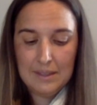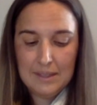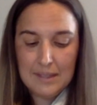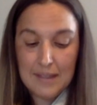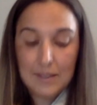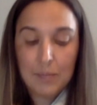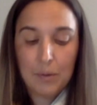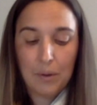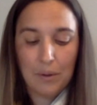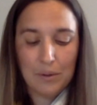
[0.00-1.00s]

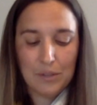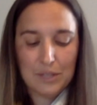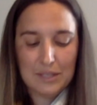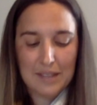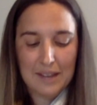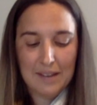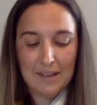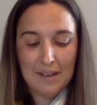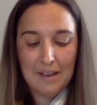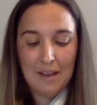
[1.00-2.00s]
"Despereaux," she said.
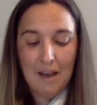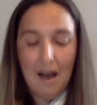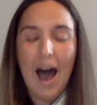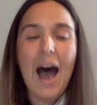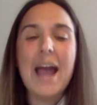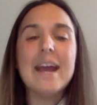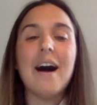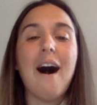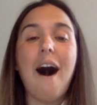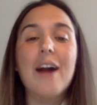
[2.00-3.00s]
"I
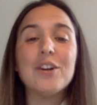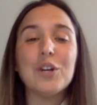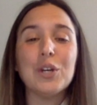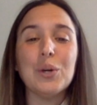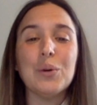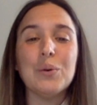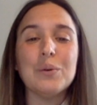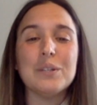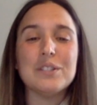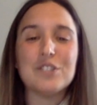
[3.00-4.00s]
honor
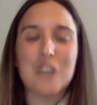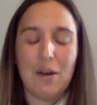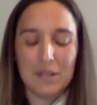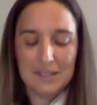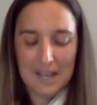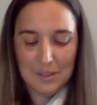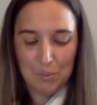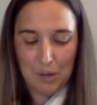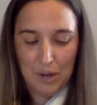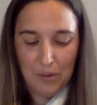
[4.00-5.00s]
you," shouted
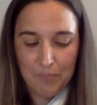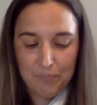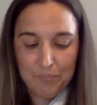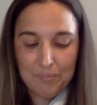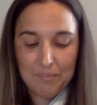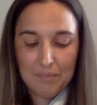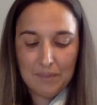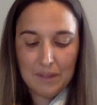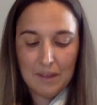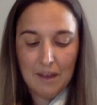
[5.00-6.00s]
Despereaux.
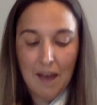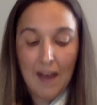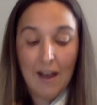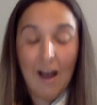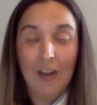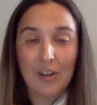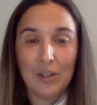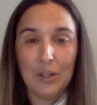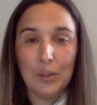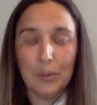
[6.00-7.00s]
"I honor
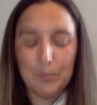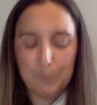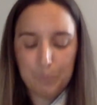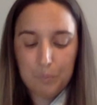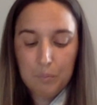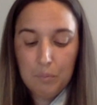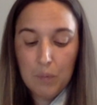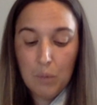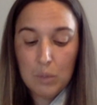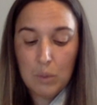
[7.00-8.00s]
you,"
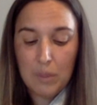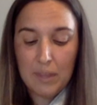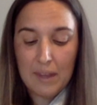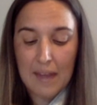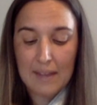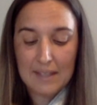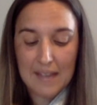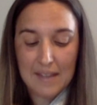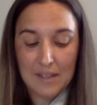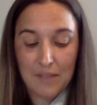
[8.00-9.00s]
was what the knight
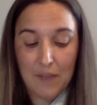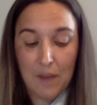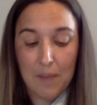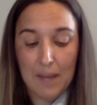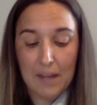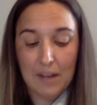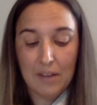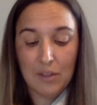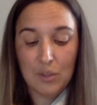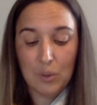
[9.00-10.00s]
said to the fair maiden in
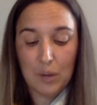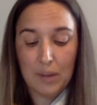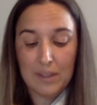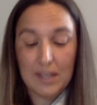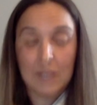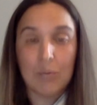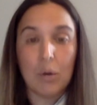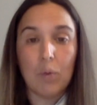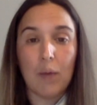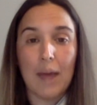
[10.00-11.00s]
the story that
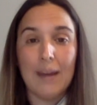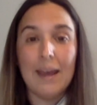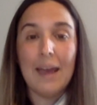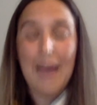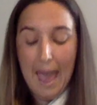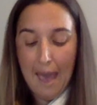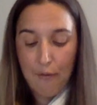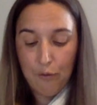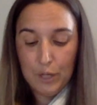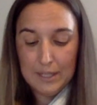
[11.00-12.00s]
Despereaux read
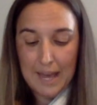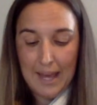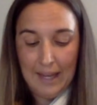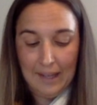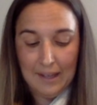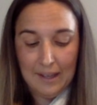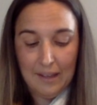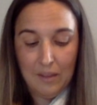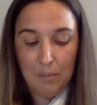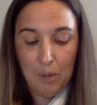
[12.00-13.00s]
every day
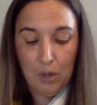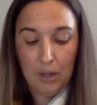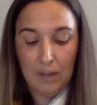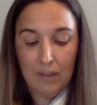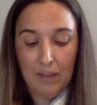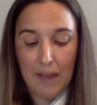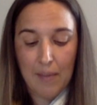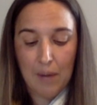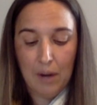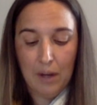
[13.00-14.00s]
in the book in the
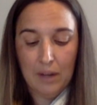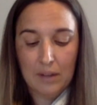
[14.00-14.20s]
library.